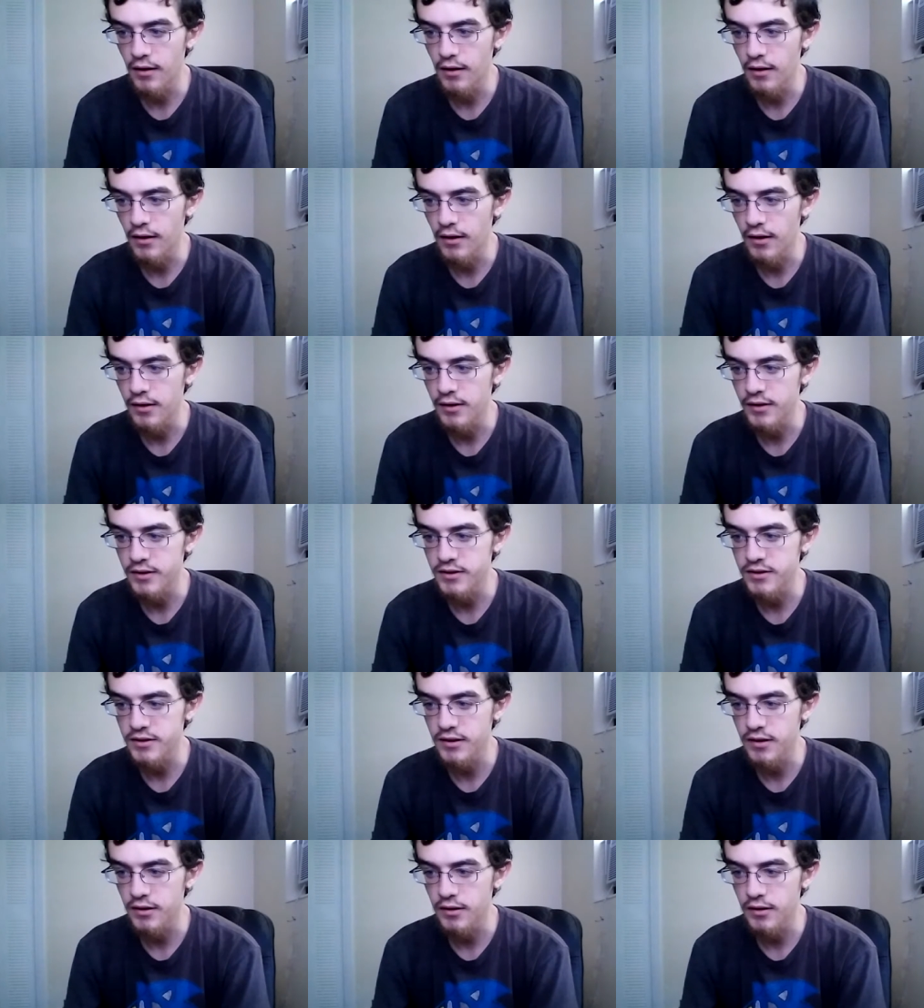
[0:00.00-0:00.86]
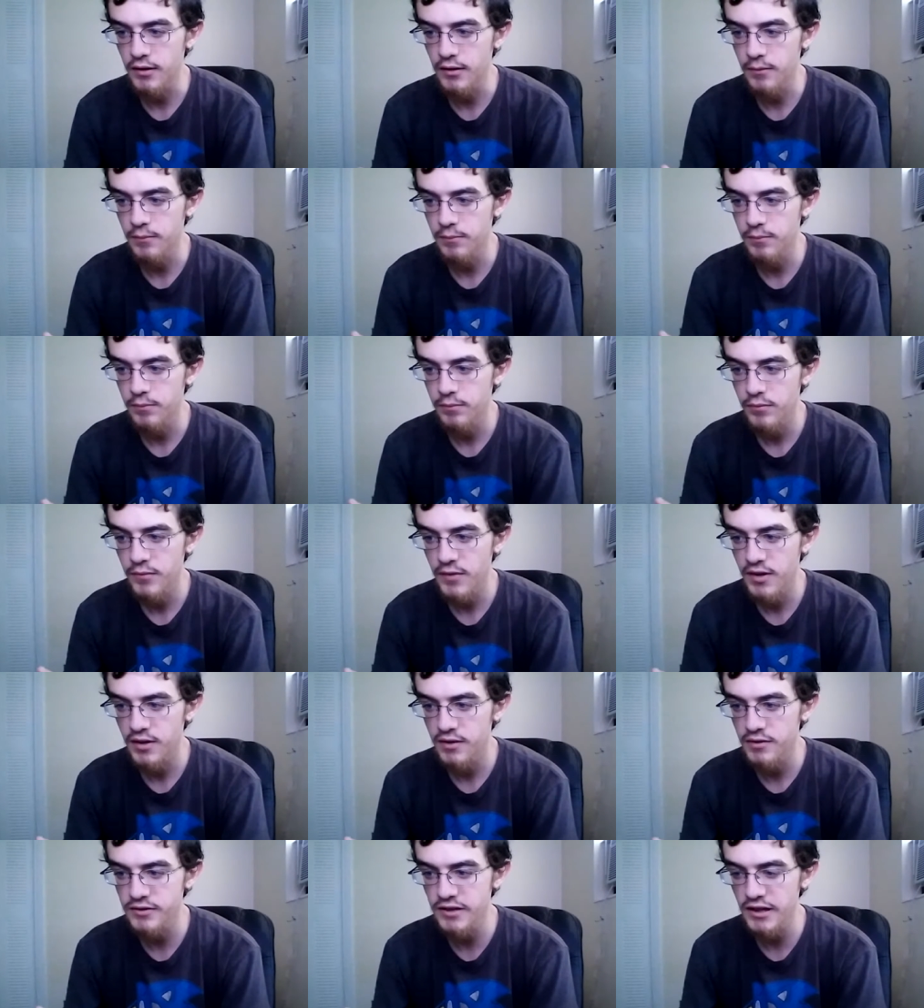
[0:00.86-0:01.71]
And,
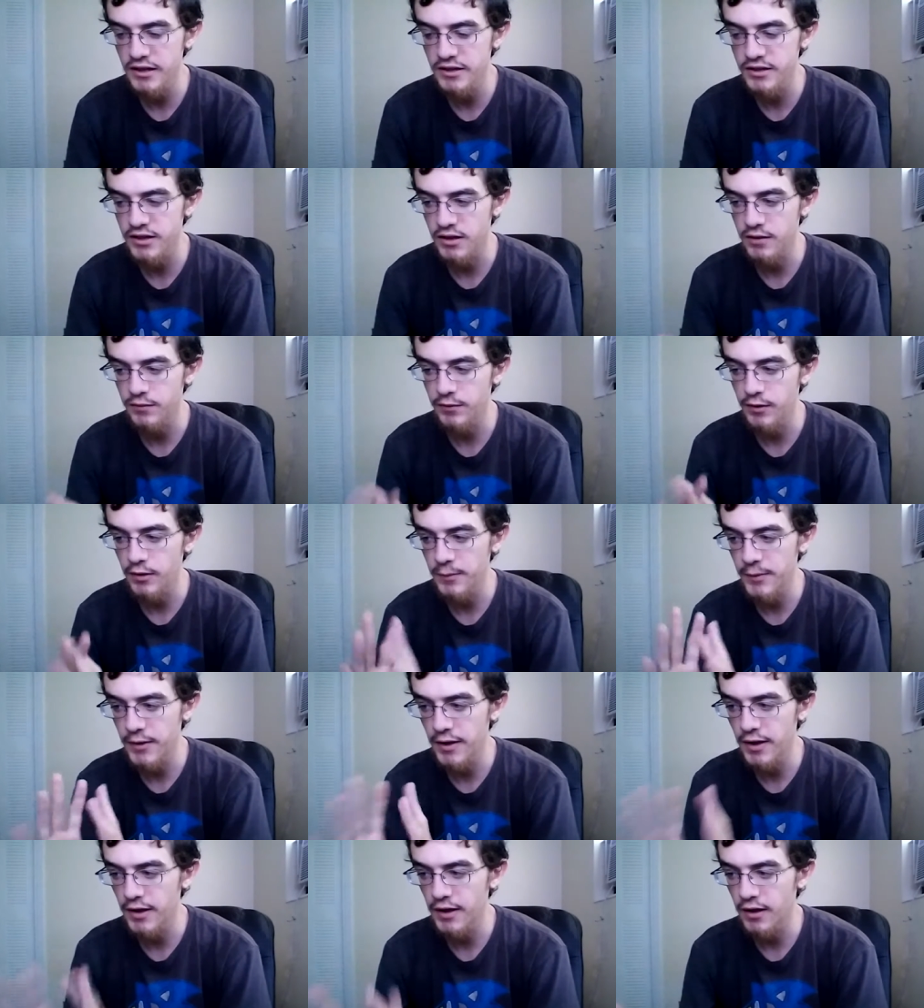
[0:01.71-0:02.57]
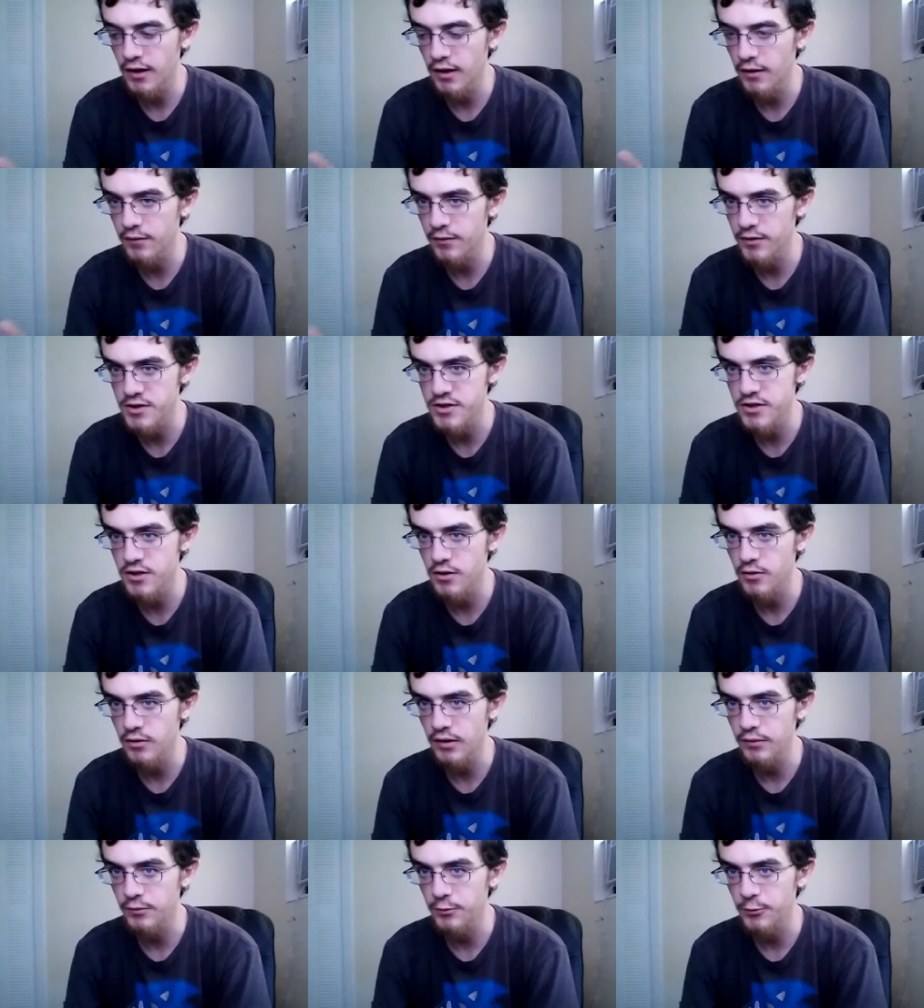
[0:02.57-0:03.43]
it's actually at the very beginning of the snow
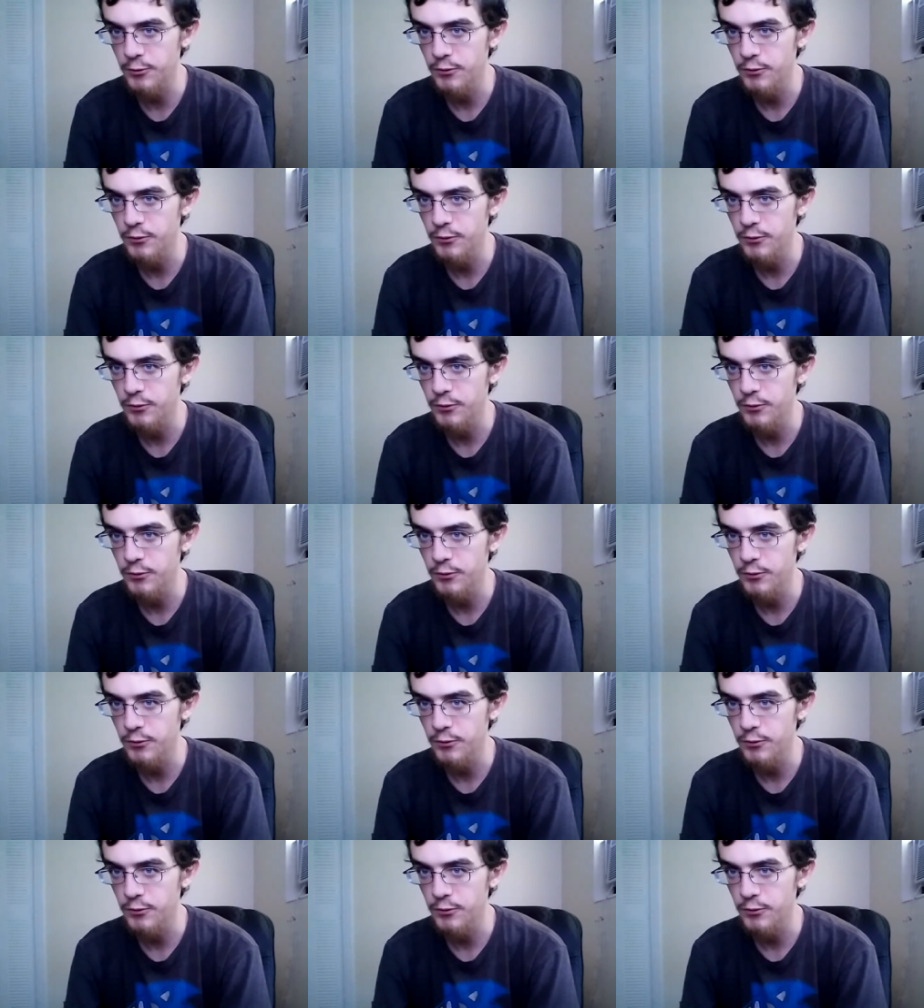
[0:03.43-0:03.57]
level,